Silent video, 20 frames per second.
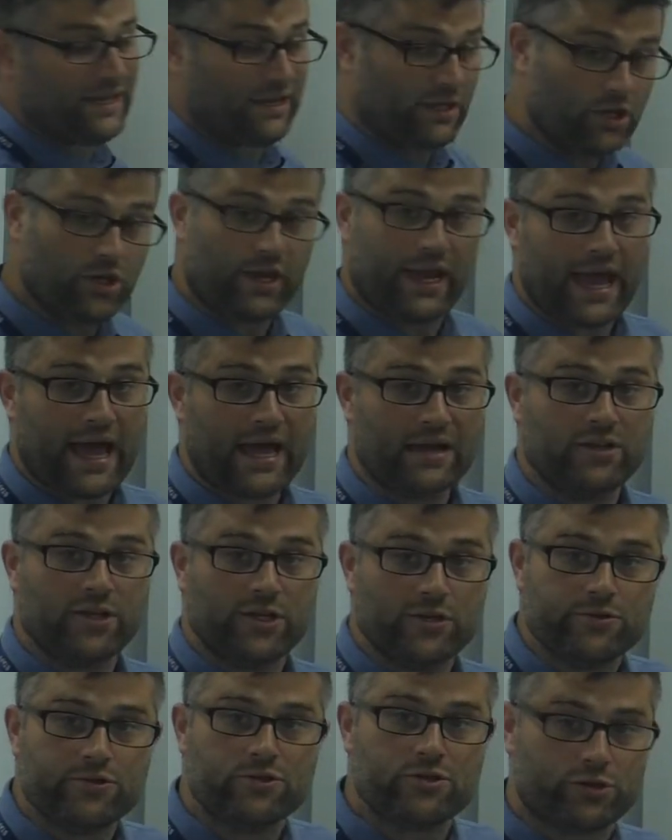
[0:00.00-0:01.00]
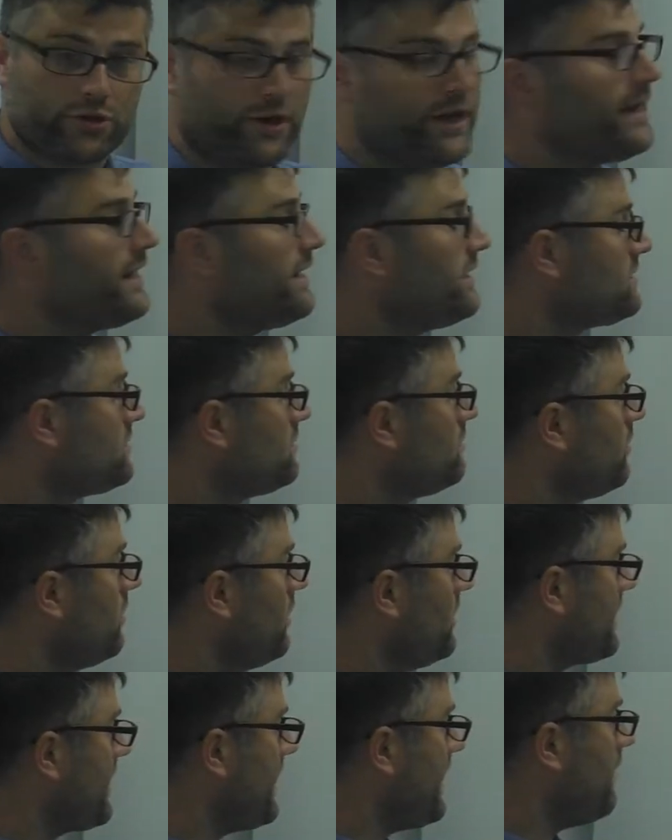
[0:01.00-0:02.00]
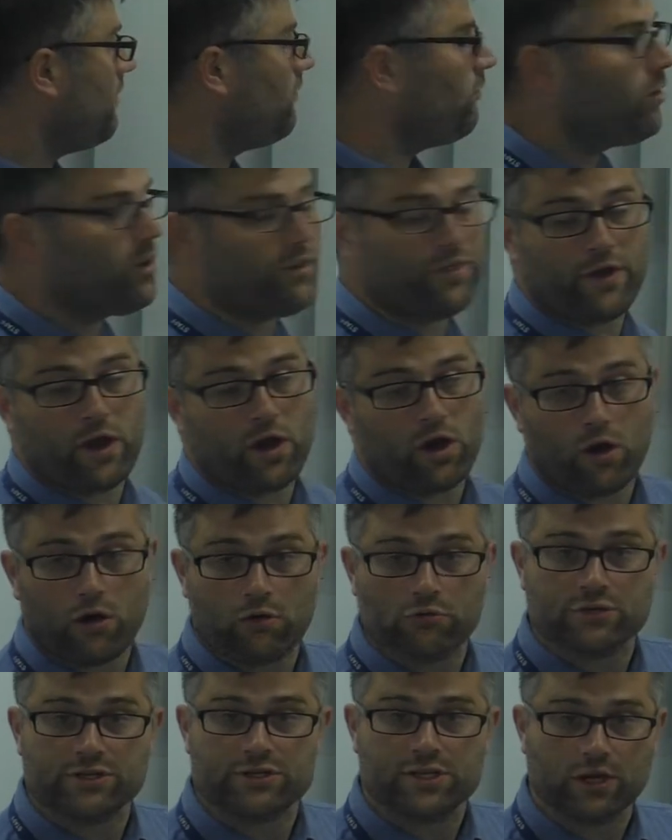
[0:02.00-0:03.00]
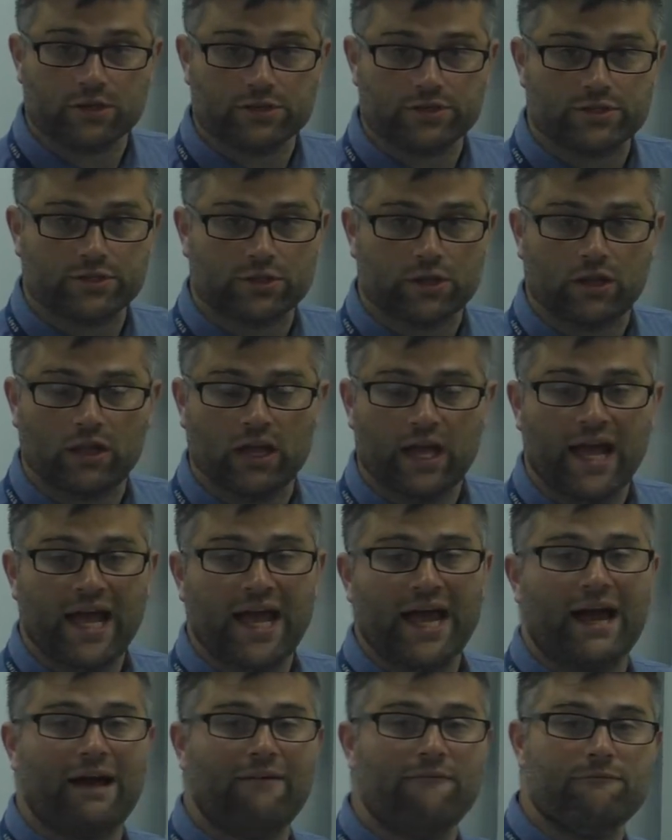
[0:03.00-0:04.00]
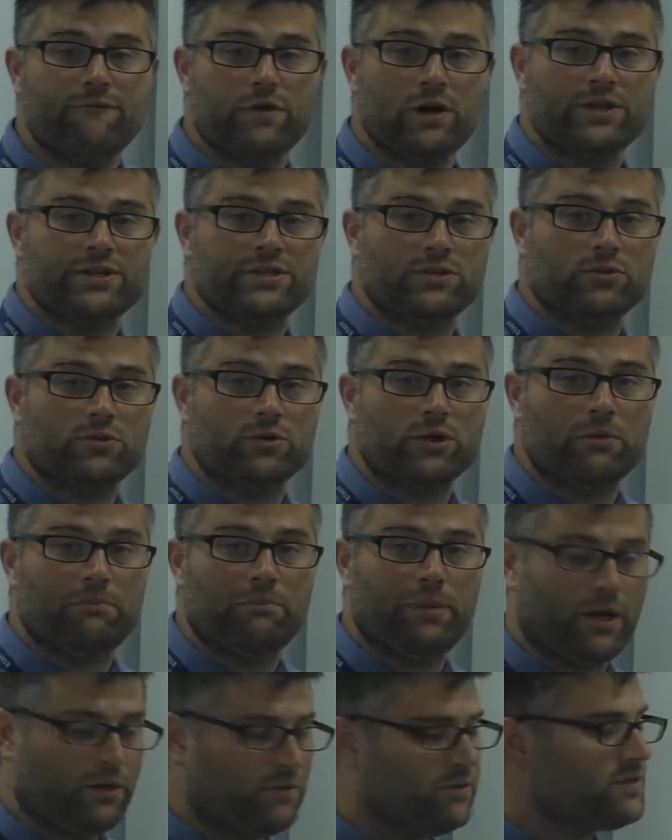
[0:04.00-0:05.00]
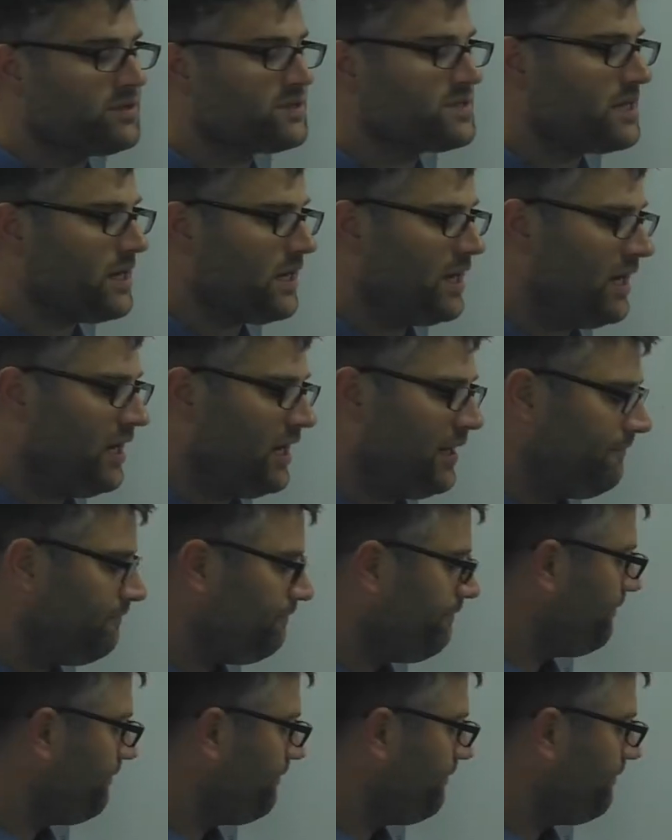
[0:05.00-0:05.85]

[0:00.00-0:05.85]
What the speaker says: you can use trig to work out what the horizontal and vertical components are.